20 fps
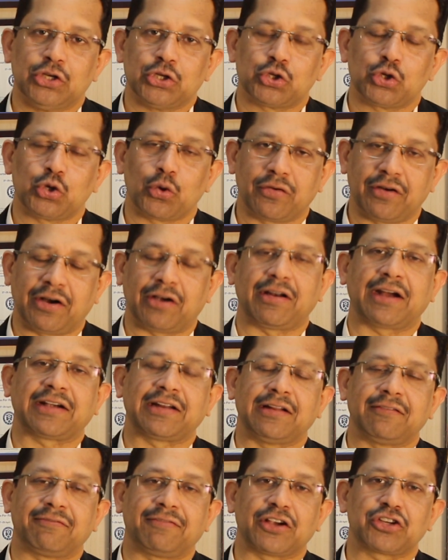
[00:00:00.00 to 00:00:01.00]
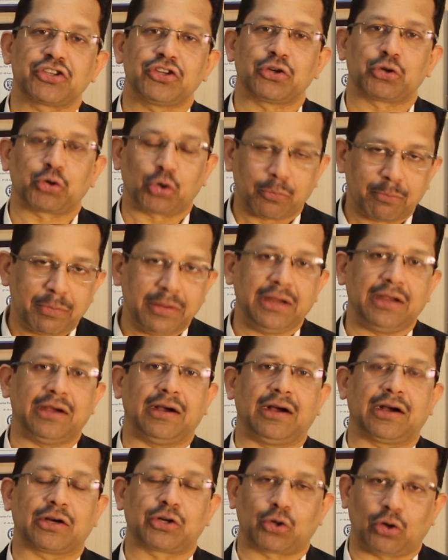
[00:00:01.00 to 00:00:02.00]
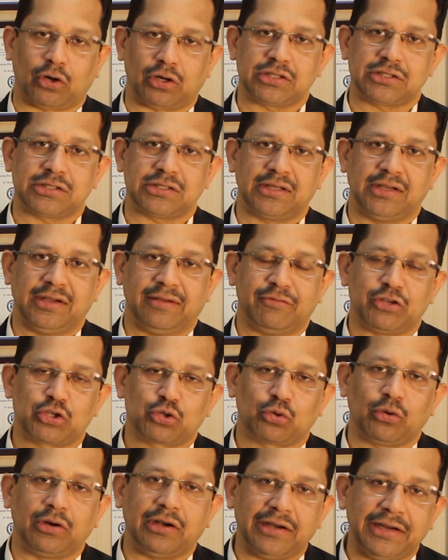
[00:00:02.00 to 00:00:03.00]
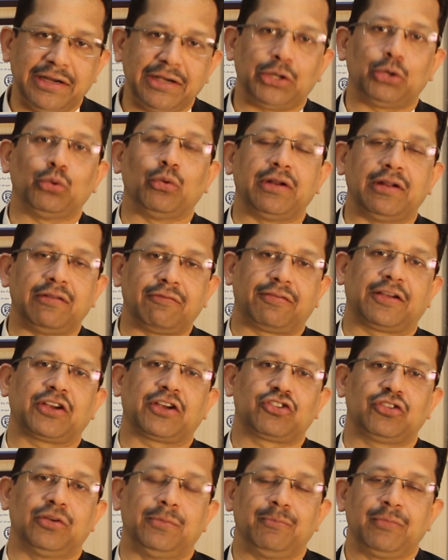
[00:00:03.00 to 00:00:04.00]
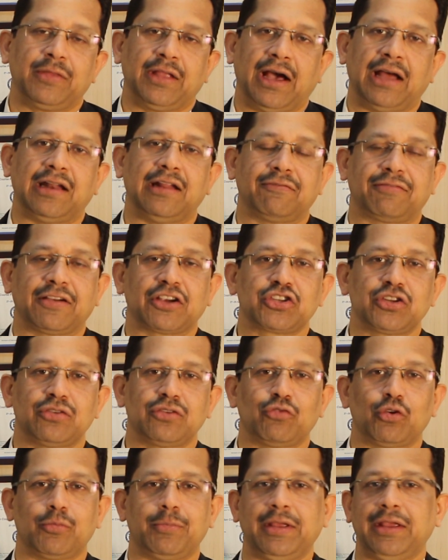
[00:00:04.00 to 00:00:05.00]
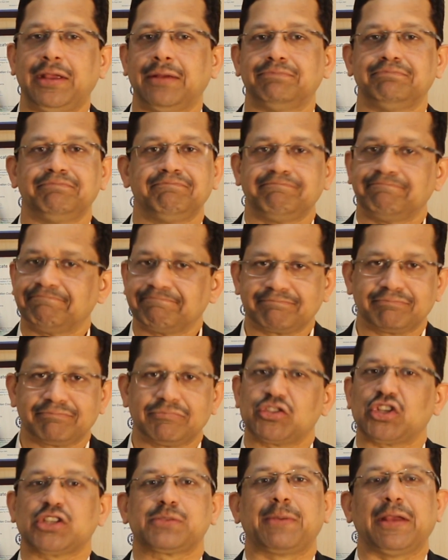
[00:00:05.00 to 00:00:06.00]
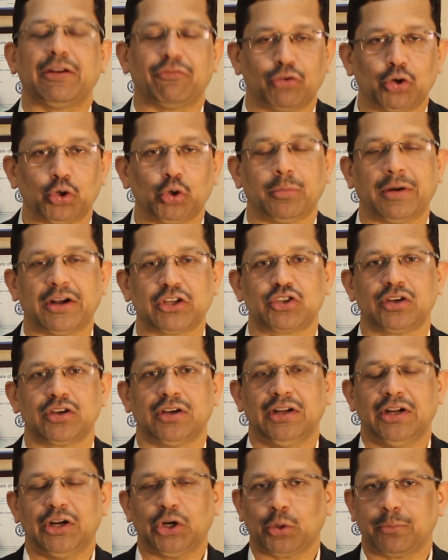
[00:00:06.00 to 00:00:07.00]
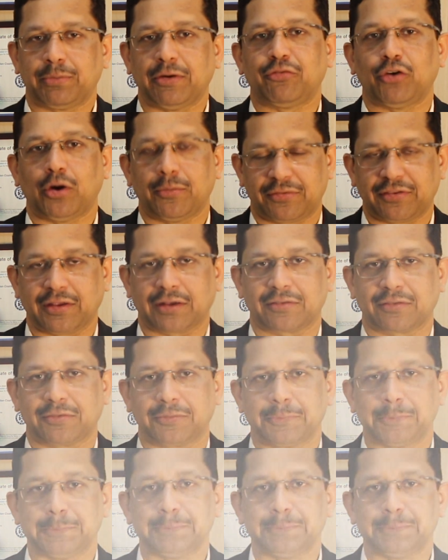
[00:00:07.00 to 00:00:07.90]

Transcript: So urinary tract infection could be a cause which could lead to an infection. An infection would be just painful too much to perform sex.